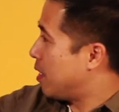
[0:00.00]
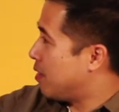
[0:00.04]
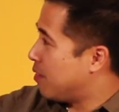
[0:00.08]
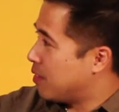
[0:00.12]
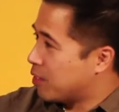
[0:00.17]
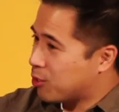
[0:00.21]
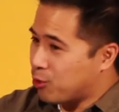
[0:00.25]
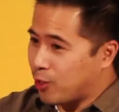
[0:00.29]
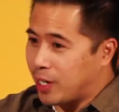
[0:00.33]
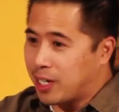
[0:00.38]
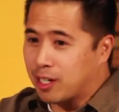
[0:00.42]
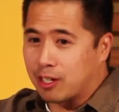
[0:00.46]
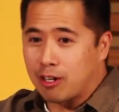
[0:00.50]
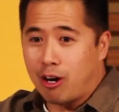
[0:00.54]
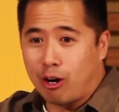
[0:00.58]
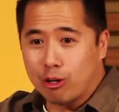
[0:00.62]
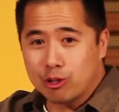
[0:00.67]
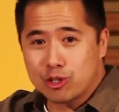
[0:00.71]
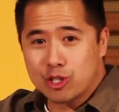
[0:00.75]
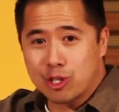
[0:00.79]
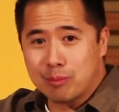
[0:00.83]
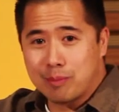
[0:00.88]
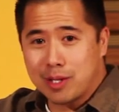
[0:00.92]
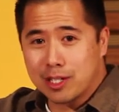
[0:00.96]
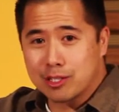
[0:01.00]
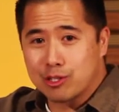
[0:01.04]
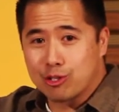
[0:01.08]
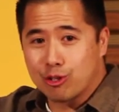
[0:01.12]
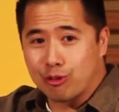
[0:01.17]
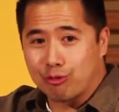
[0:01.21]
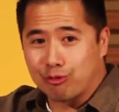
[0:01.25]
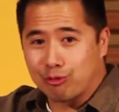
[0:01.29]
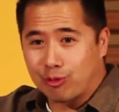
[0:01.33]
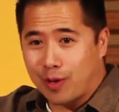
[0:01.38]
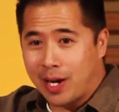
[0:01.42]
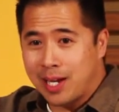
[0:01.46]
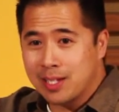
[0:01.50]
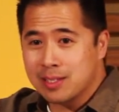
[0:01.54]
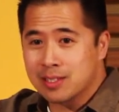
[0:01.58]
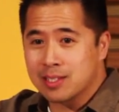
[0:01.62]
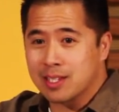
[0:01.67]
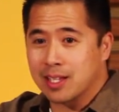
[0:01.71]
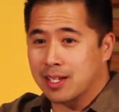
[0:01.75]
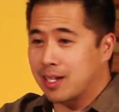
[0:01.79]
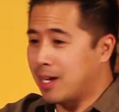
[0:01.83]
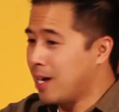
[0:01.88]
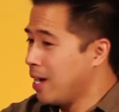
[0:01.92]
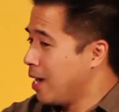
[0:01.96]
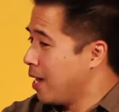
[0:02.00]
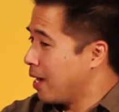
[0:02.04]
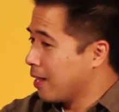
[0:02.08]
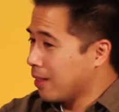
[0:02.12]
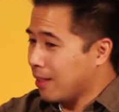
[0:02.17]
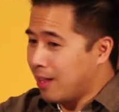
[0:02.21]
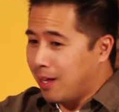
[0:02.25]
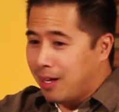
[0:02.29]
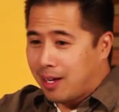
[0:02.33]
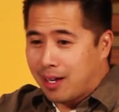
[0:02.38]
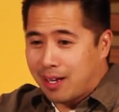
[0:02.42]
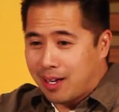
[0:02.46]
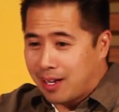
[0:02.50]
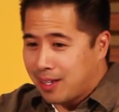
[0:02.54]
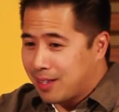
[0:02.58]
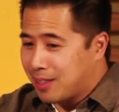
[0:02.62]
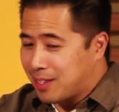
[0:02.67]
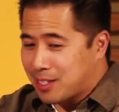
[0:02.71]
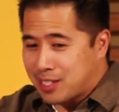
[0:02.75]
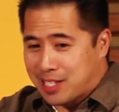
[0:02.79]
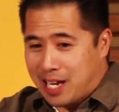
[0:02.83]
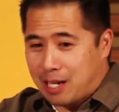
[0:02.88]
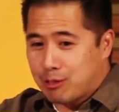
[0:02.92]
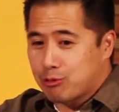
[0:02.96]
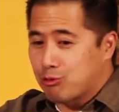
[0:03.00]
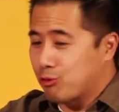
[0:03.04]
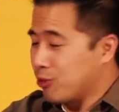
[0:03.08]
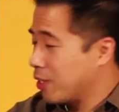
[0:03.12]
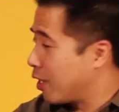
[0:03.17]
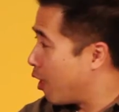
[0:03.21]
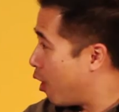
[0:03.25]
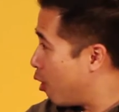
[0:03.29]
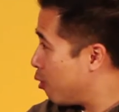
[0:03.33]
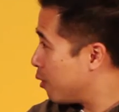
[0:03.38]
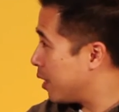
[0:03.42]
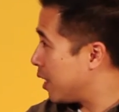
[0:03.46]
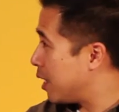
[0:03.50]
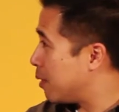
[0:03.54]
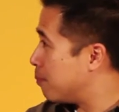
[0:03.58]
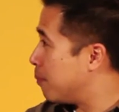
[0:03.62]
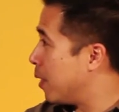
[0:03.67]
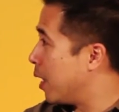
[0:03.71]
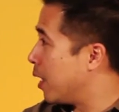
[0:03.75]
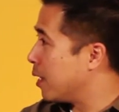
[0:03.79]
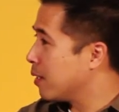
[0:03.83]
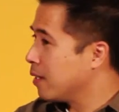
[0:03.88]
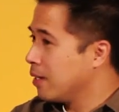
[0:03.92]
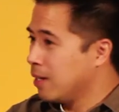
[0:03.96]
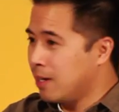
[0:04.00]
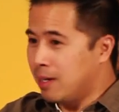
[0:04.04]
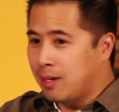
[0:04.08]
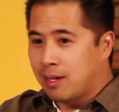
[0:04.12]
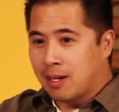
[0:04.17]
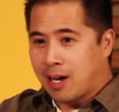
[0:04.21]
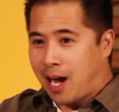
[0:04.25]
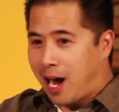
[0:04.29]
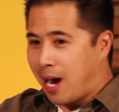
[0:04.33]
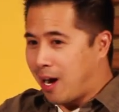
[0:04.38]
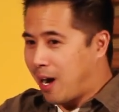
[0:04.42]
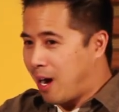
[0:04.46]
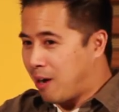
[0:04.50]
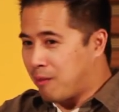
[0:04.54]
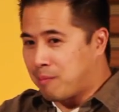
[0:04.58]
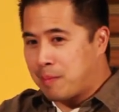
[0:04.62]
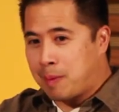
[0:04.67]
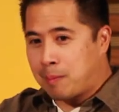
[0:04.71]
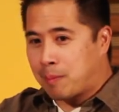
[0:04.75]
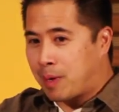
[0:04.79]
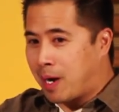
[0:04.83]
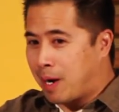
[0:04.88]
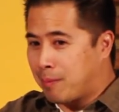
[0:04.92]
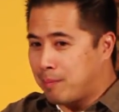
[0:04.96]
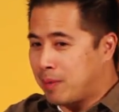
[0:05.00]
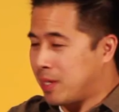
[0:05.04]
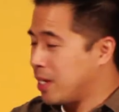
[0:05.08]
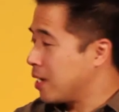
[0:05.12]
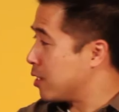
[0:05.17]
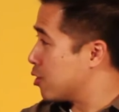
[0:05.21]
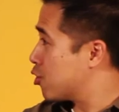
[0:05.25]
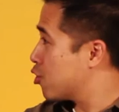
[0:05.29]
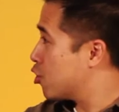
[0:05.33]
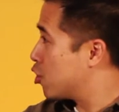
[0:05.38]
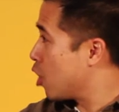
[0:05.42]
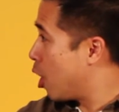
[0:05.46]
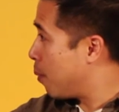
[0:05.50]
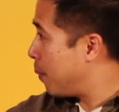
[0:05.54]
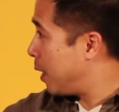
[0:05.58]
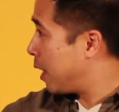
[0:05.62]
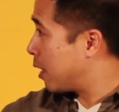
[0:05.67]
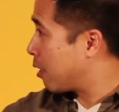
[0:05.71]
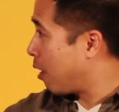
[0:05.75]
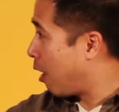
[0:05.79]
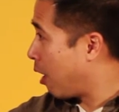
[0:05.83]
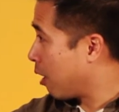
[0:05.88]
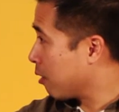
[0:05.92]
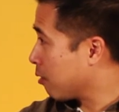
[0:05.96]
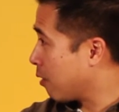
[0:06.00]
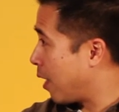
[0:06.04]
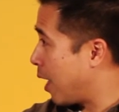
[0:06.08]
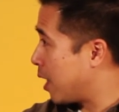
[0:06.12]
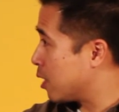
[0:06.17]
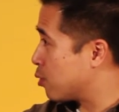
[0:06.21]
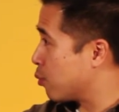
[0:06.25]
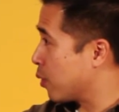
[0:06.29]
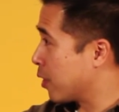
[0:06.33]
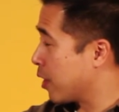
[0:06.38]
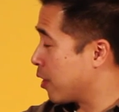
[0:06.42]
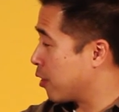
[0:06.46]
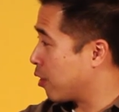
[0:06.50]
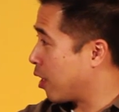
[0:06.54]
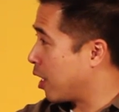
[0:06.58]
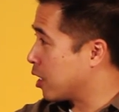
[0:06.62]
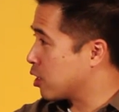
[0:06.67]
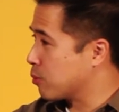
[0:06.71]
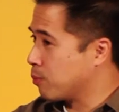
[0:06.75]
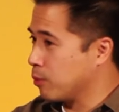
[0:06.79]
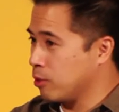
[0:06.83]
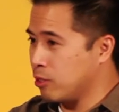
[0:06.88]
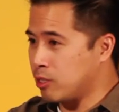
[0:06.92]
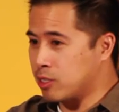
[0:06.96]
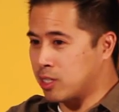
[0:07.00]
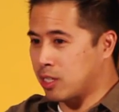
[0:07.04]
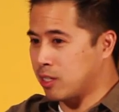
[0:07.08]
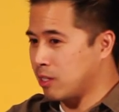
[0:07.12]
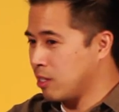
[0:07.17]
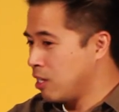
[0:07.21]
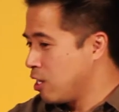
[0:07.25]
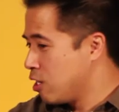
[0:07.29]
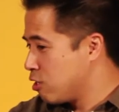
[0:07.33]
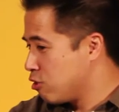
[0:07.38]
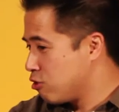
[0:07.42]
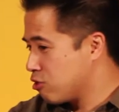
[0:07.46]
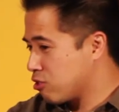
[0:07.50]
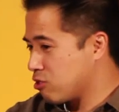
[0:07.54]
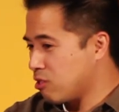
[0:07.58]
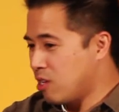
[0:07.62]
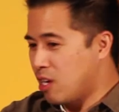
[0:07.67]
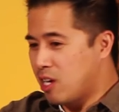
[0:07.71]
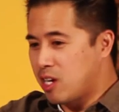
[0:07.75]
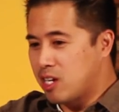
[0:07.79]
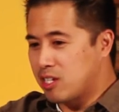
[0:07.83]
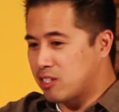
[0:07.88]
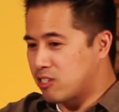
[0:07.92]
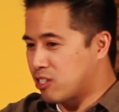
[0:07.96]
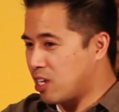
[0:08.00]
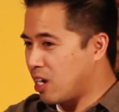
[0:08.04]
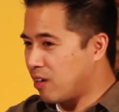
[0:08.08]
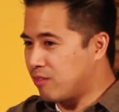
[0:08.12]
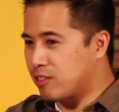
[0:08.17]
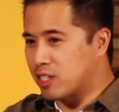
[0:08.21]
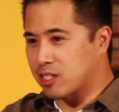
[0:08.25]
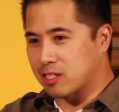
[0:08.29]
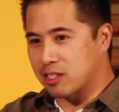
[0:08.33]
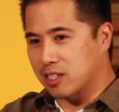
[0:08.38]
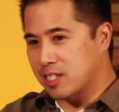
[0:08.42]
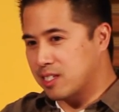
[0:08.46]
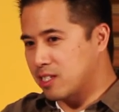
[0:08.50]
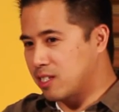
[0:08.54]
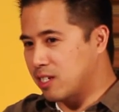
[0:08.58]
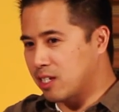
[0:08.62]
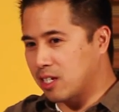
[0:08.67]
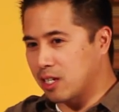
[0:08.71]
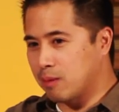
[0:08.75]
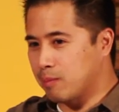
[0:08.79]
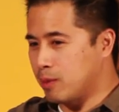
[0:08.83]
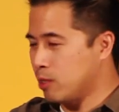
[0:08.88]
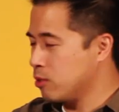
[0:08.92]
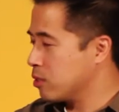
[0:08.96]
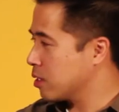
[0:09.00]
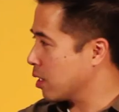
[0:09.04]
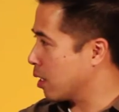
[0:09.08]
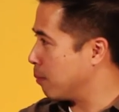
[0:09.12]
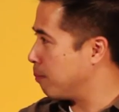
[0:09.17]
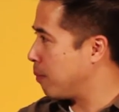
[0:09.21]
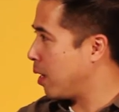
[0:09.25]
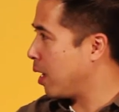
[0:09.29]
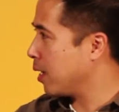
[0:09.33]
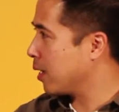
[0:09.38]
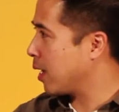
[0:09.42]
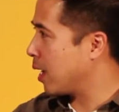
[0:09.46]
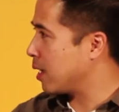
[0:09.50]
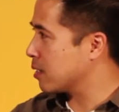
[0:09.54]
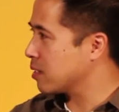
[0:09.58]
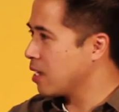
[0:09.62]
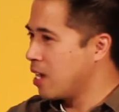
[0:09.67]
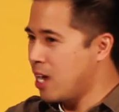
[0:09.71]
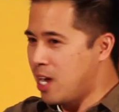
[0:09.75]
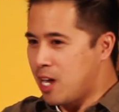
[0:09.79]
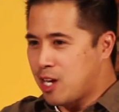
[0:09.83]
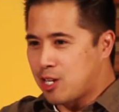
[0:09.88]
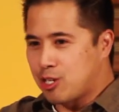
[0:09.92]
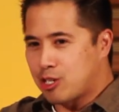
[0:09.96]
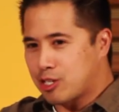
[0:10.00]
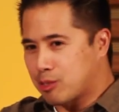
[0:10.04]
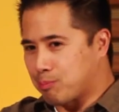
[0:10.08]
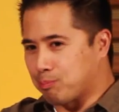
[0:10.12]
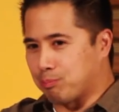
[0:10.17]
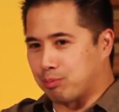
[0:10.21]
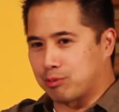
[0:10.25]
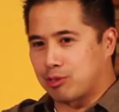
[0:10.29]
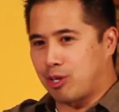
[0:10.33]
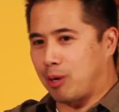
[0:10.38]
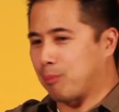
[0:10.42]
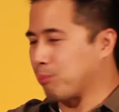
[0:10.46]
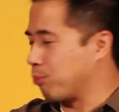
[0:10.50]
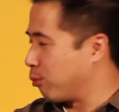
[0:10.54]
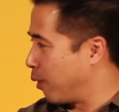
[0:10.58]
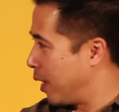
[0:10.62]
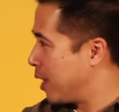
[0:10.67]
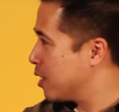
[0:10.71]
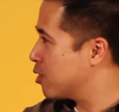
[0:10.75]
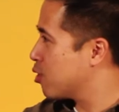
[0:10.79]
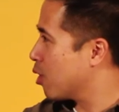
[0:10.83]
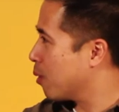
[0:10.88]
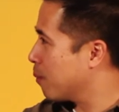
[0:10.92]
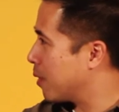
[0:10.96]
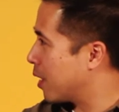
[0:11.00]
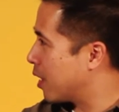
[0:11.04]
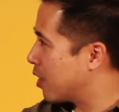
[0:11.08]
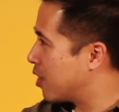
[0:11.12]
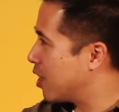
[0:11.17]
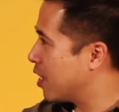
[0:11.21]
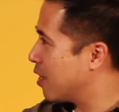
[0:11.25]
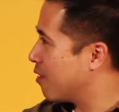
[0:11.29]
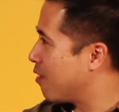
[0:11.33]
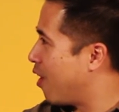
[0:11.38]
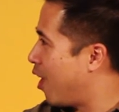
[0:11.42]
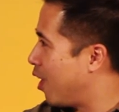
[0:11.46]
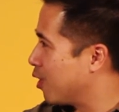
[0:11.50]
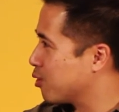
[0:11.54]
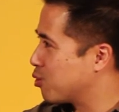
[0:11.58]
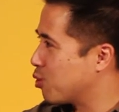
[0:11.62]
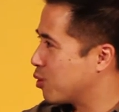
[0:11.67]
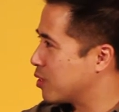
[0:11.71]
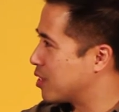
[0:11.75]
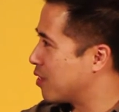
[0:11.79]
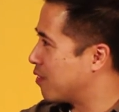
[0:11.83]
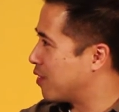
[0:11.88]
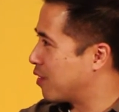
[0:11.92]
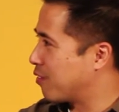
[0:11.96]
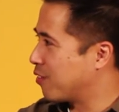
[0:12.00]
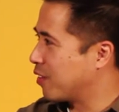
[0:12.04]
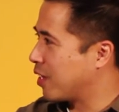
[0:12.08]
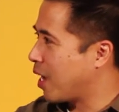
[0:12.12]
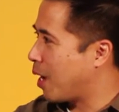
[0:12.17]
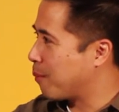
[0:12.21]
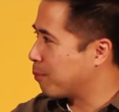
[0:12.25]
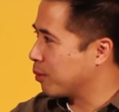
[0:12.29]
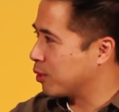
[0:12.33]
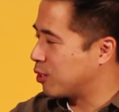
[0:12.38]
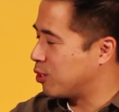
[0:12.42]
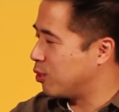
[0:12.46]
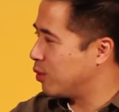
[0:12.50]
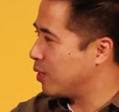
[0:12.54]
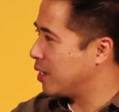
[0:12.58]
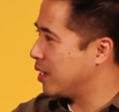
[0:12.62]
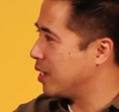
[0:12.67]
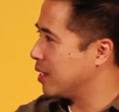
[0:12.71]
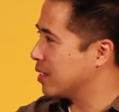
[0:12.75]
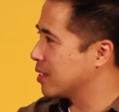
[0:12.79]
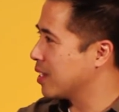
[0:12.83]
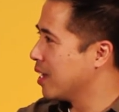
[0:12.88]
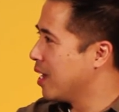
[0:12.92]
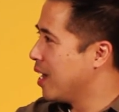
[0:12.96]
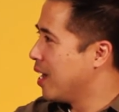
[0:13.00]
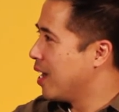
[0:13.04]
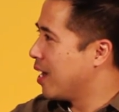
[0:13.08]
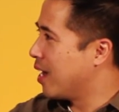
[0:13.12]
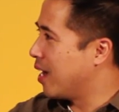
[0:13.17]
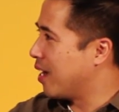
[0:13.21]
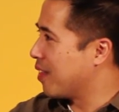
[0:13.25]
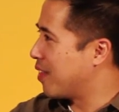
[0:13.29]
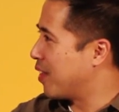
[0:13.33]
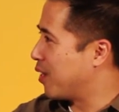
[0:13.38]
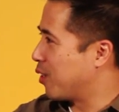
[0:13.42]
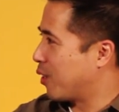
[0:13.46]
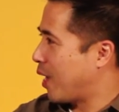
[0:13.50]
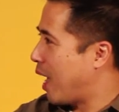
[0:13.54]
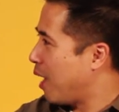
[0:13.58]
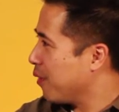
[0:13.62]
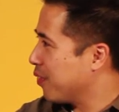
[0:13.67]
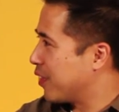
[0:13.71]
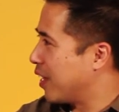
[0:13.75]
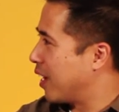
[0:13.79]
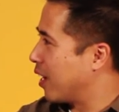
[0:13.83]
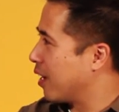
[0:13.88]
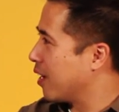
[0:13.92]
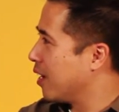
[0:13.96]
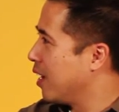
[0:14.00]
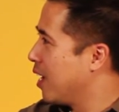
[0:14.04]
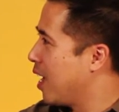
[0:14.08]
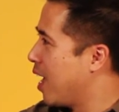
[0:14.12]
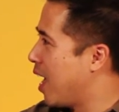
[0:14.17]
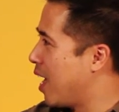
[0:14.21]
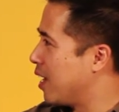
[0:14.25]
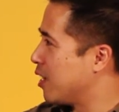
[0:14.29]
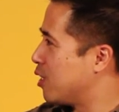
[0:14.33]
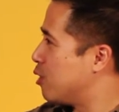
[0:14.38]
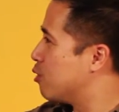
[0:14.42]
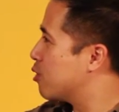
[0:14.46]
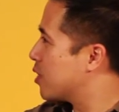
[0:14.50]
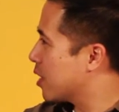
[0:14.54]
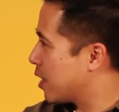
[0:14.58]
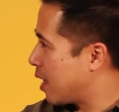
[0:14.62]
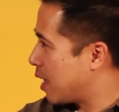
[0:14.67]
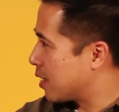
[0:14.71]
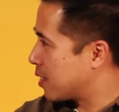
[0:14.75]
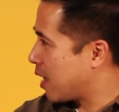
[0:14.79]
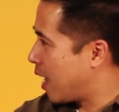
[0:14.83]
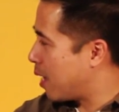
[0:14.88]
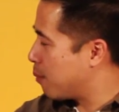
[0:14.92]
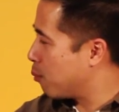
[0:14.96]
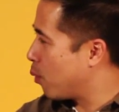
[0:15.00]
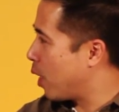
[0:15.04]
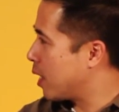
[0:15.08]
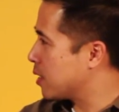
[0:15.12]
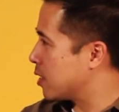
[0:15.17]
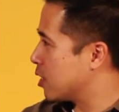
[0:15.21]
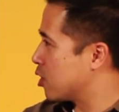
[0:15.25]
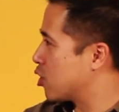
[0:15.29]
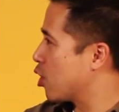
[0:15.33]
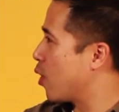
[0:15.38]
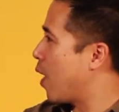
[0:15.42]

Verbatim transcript: even create a culture amongst your friends like this sounds really hokey, but I, I remember I've been in so many car rides with other entrepreneurs, and just instead of just listening to music and podcasts, you just start brainstorming and thinking all sorts of different opportunities uh, that are out there, and using that time wisely.